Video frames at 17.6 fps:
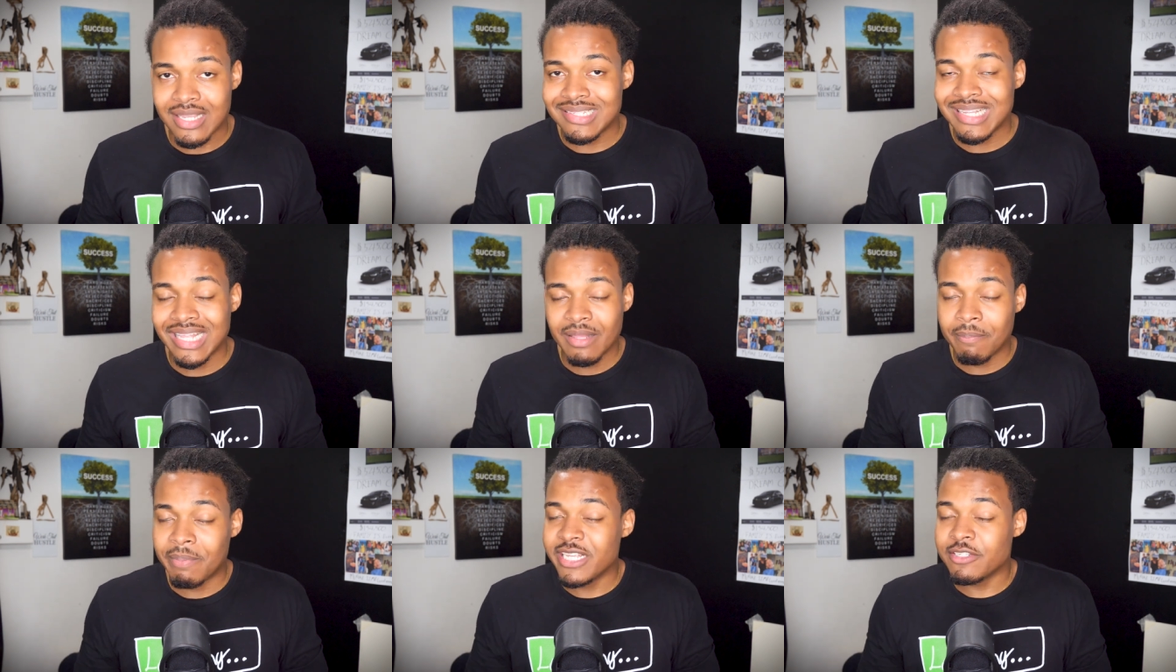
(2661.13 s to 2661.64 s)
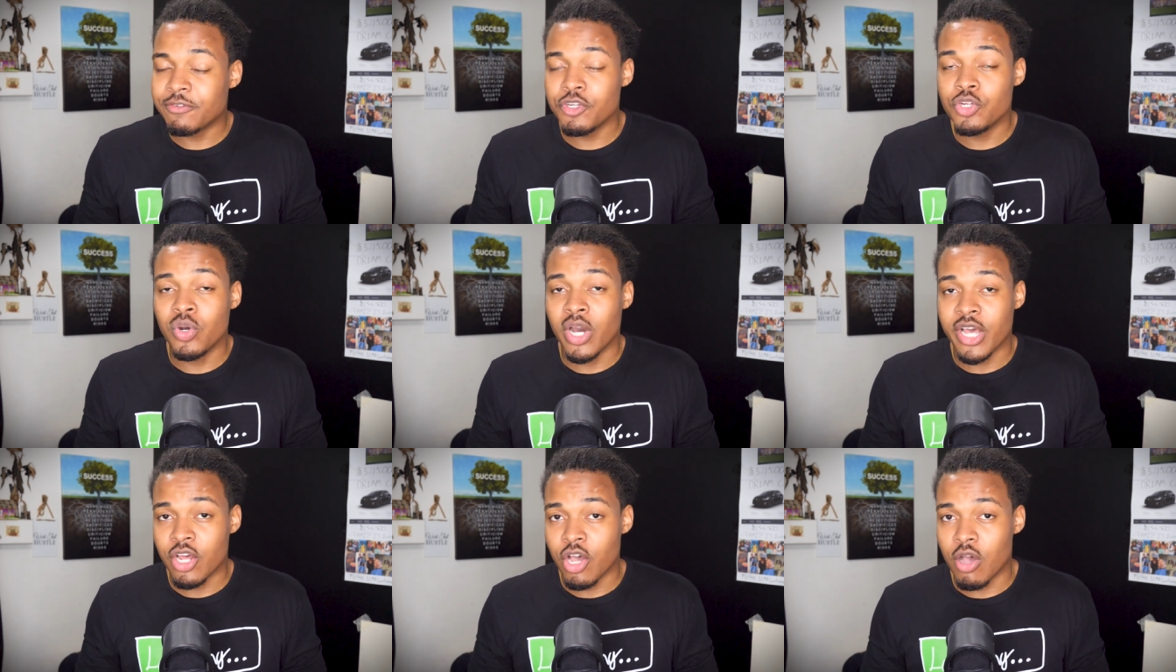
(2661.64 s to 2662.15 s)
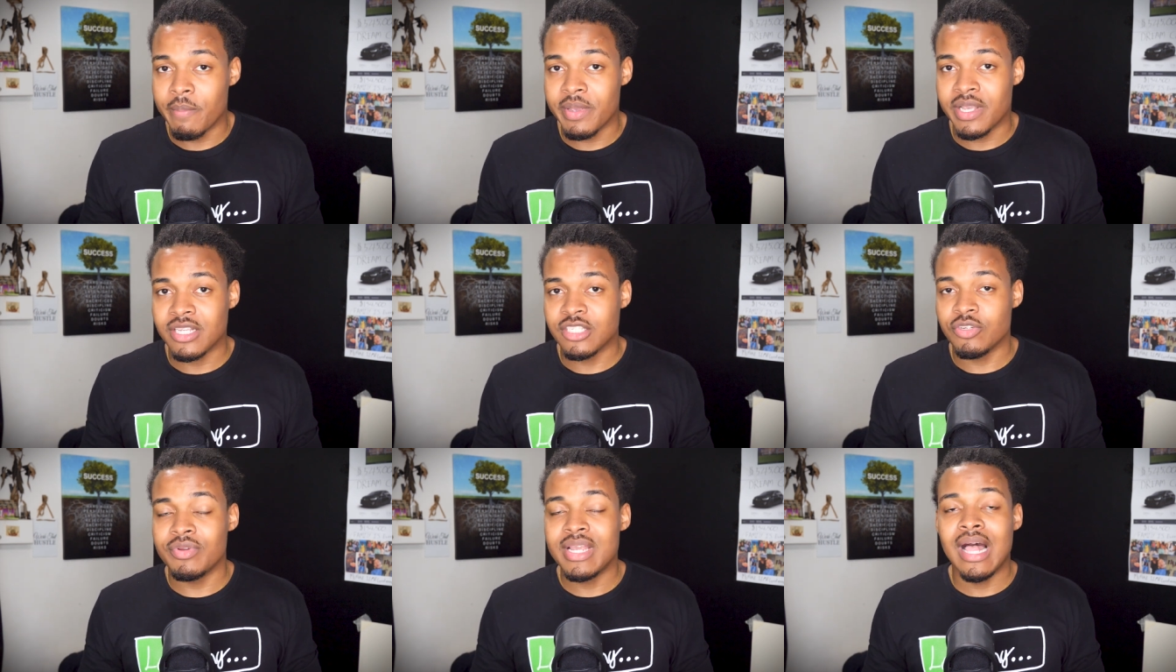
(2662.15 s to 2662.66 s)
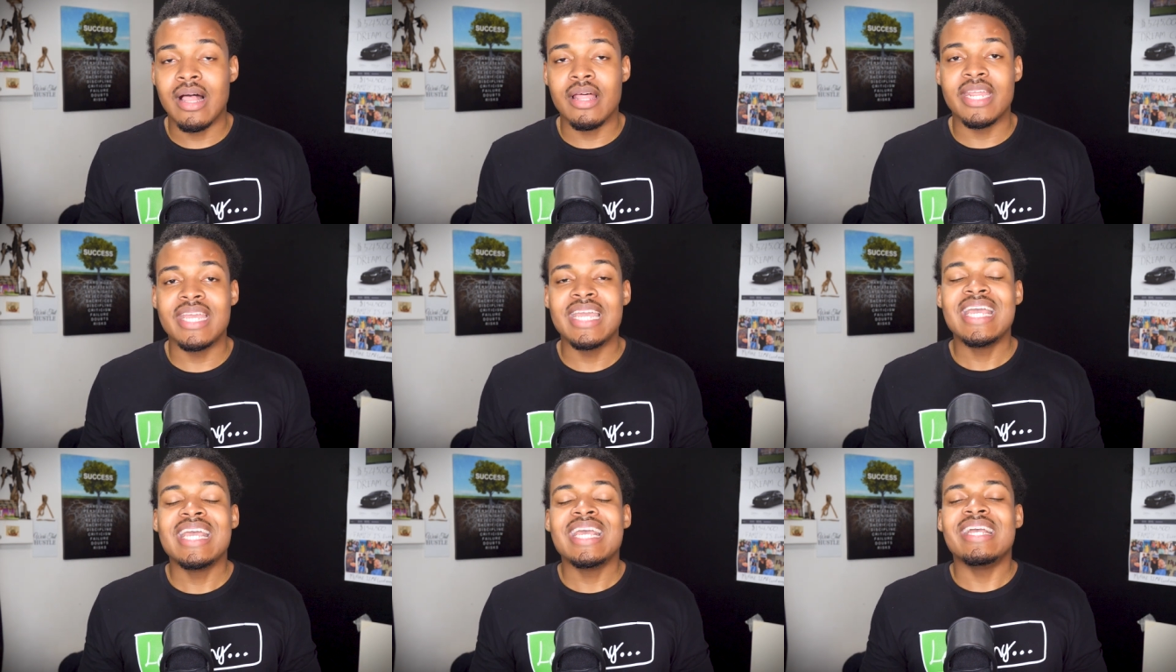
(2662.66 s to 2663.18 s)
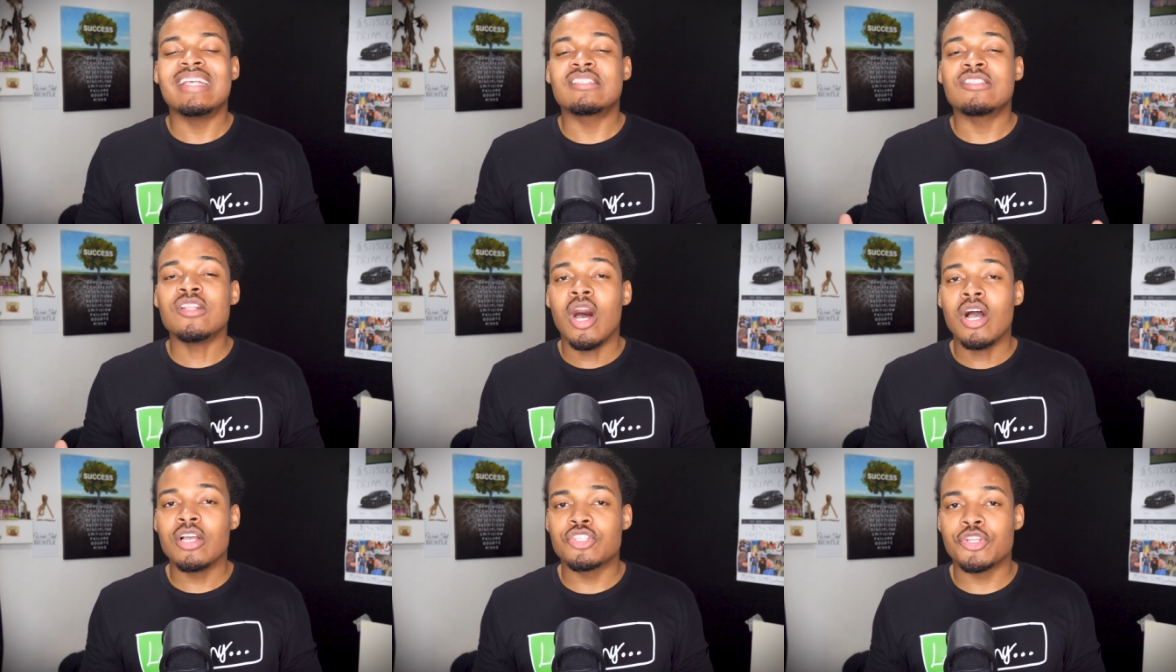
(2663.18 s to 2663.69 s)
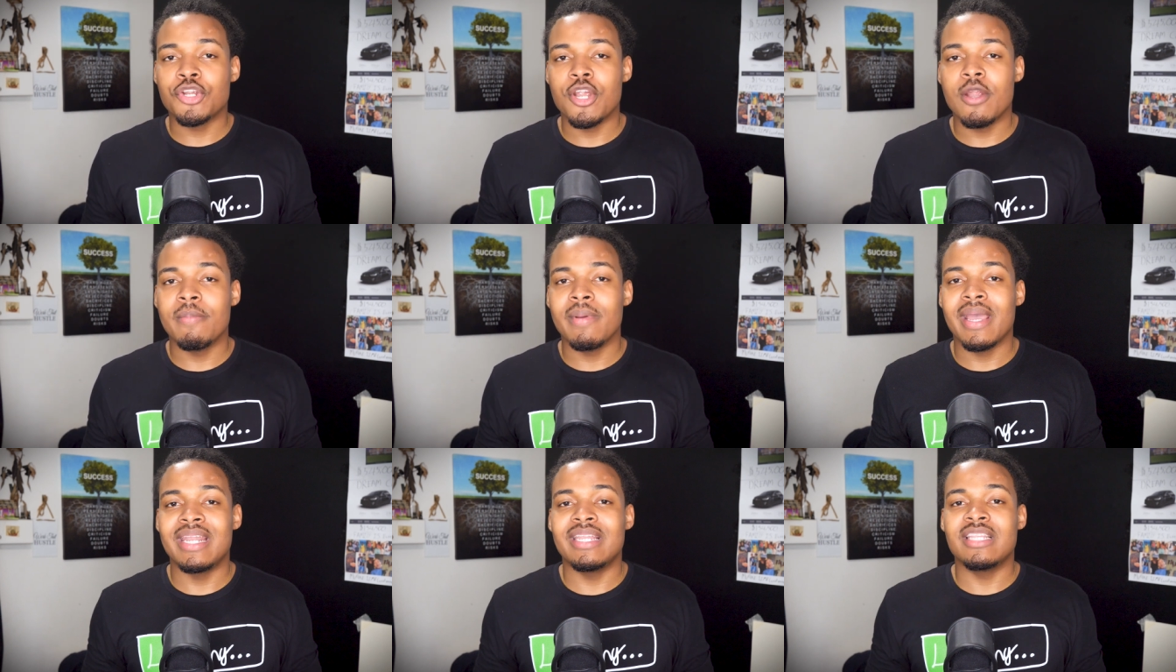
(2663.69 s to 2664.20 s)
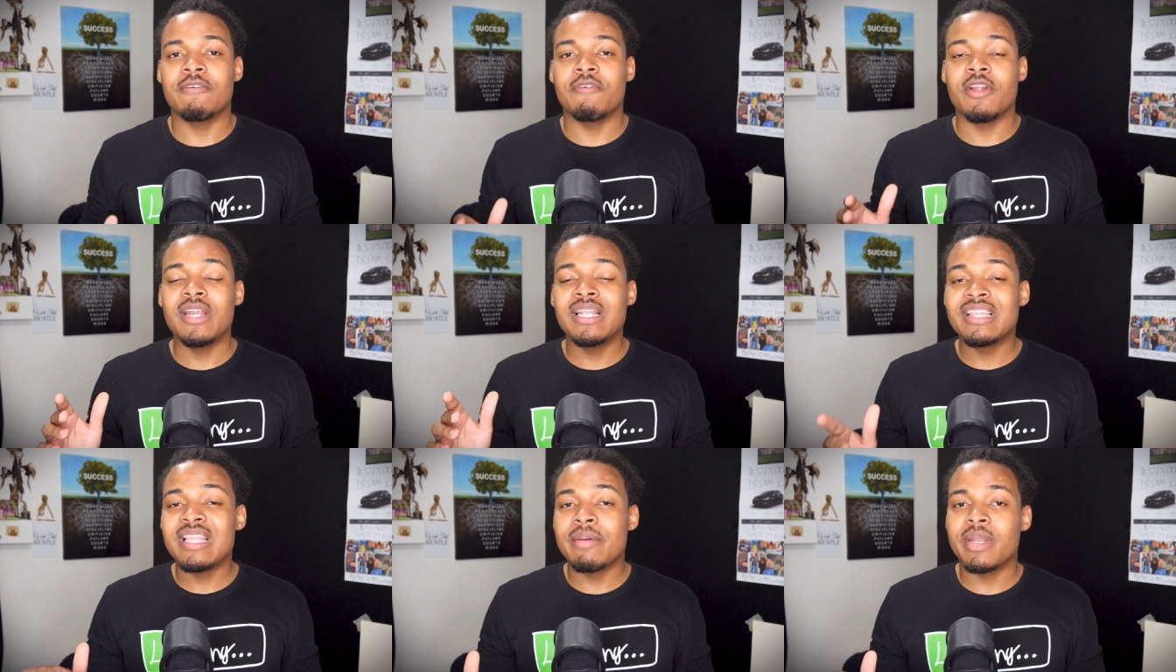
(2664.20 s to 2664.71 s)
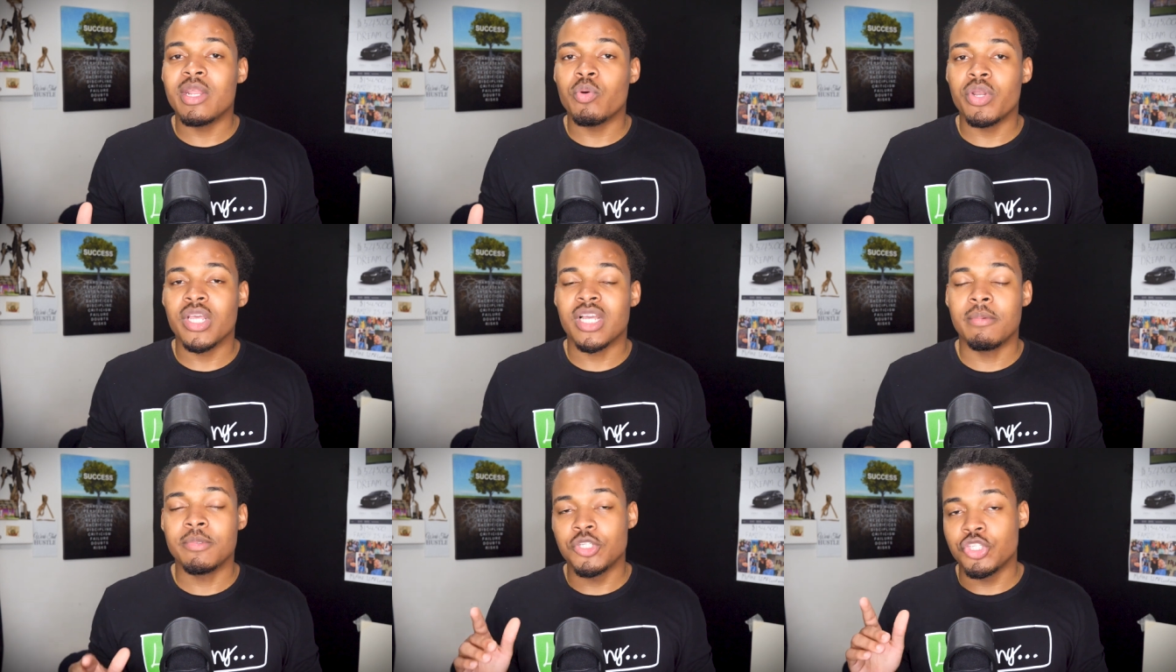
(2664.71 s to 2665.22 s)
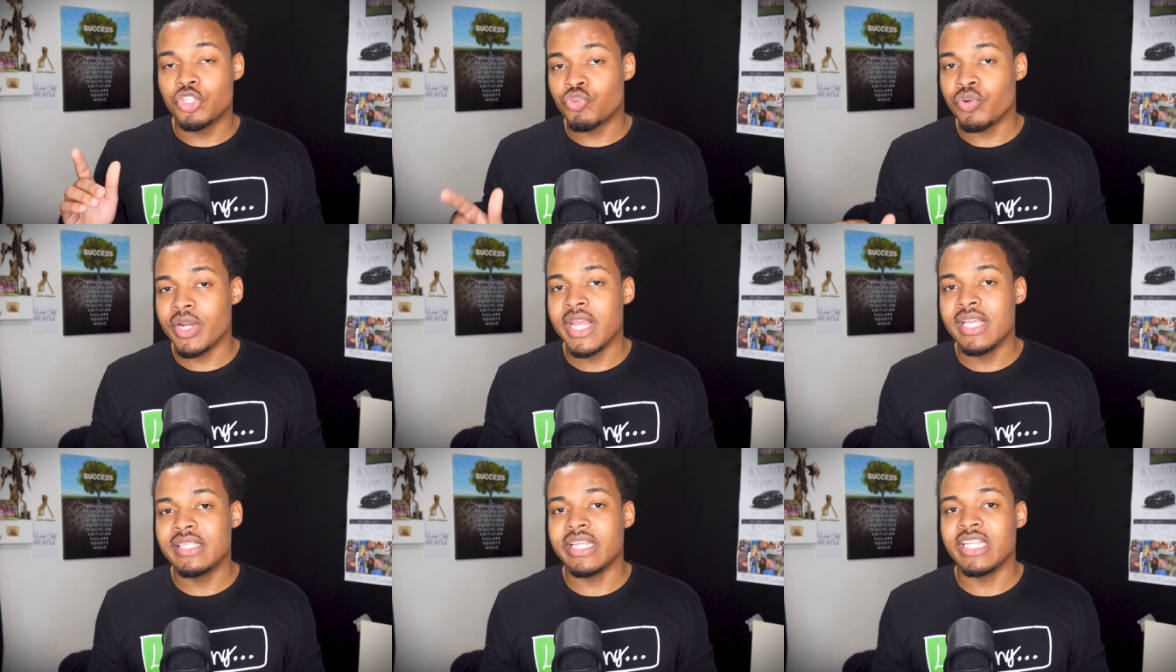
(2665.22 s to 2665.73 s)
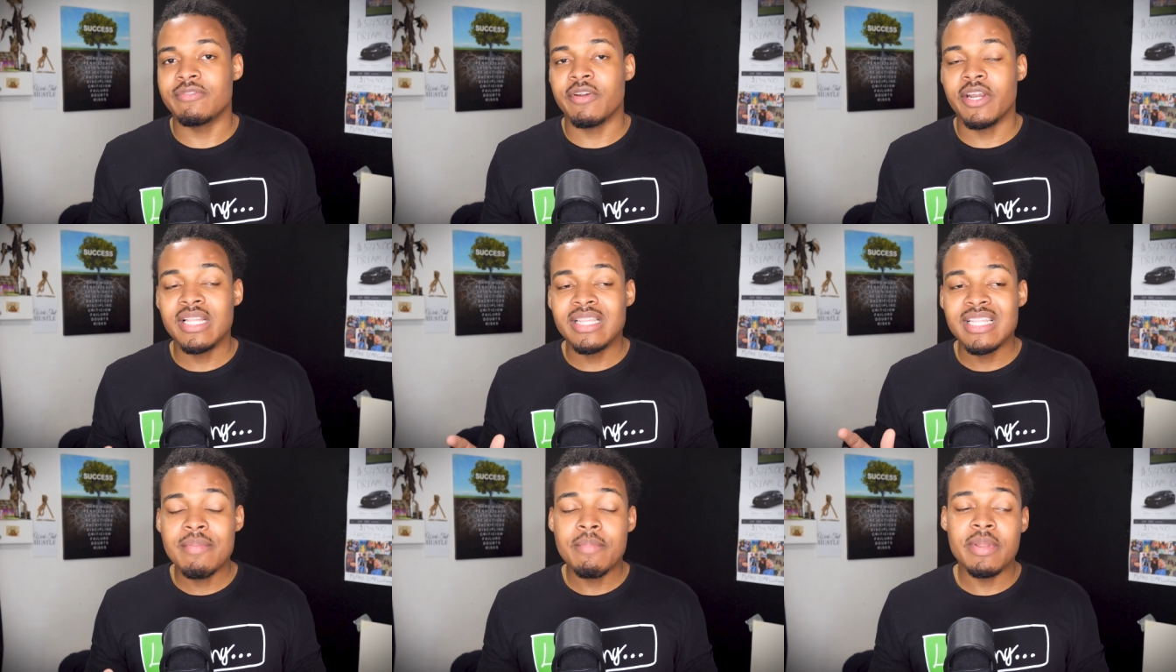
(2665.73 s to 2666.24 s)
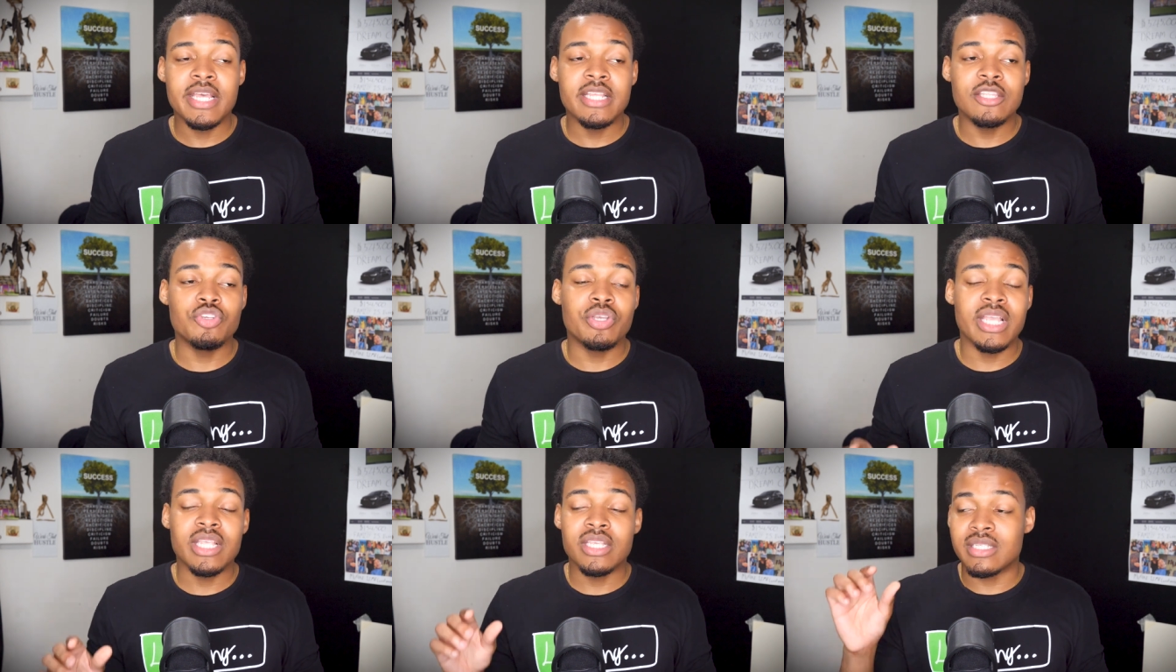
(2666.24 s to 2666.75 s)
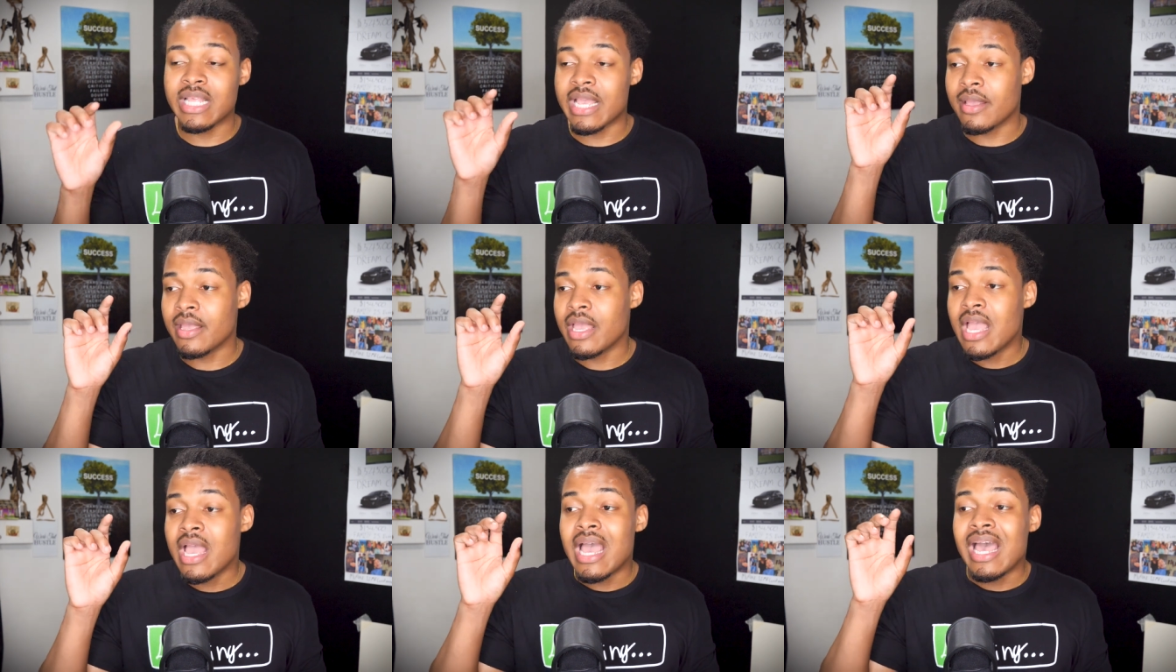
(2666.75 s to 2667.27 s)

It's not the place for you at all, because in reality, it's long-term and they're very limited when it comes to trades, and it's very limited. You can't just like